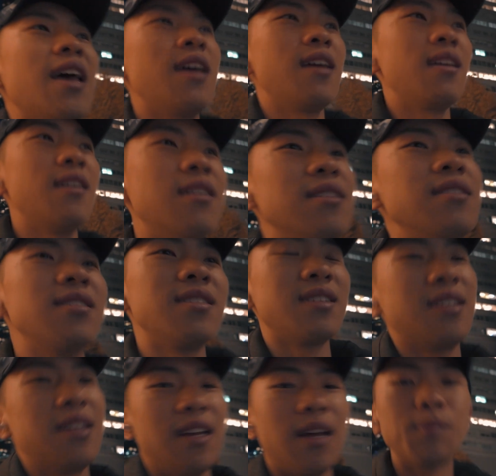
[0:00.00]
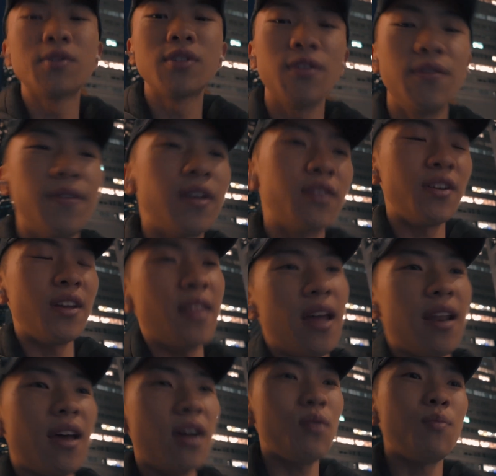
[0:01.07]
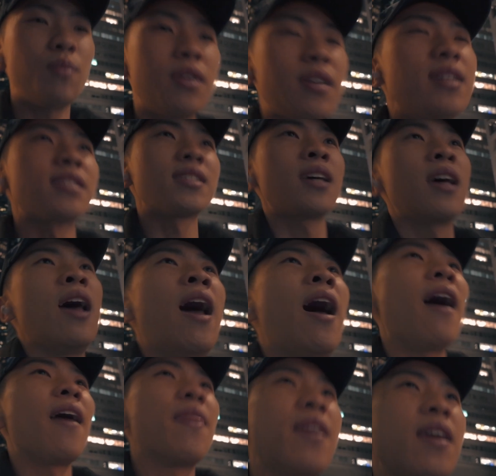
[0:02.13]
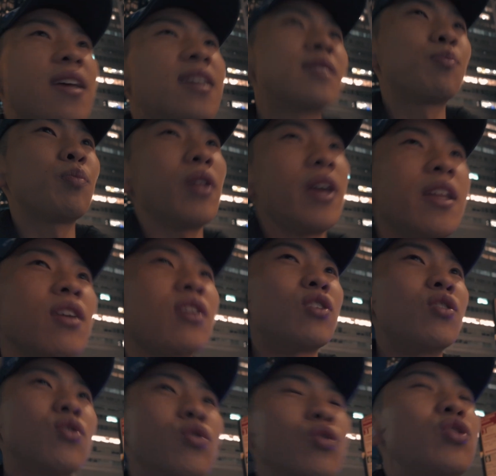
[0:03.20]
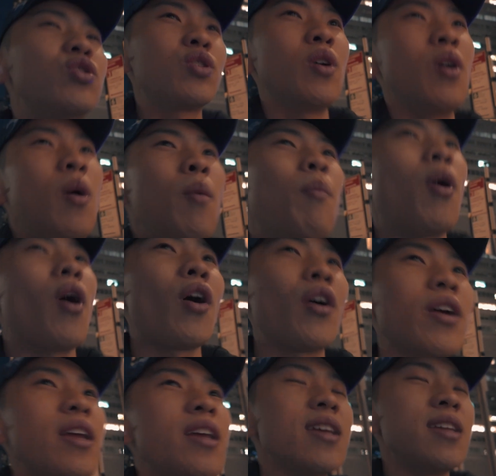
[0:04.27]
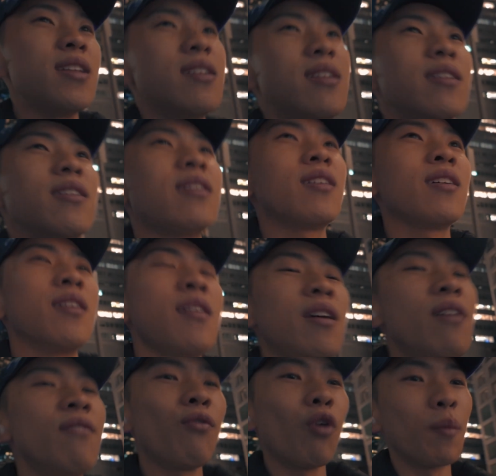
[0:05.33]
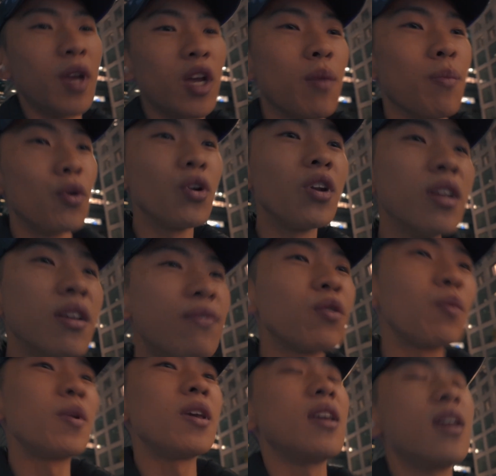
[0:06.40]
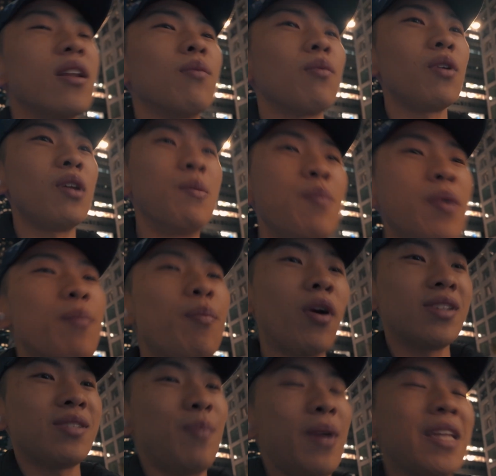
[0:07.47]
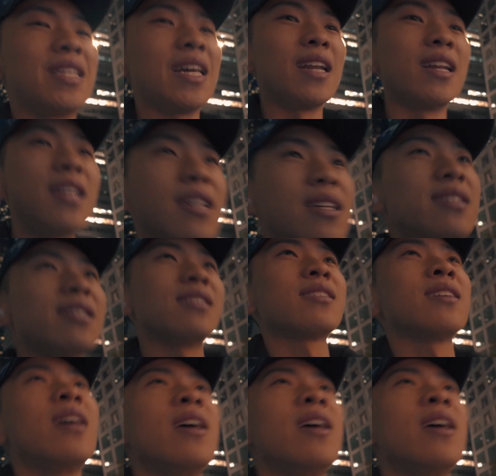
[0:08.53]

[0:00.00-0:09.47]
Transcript: and I'm still figuring that out because I think it's played a huge part in forming community for me and big parts of my identity since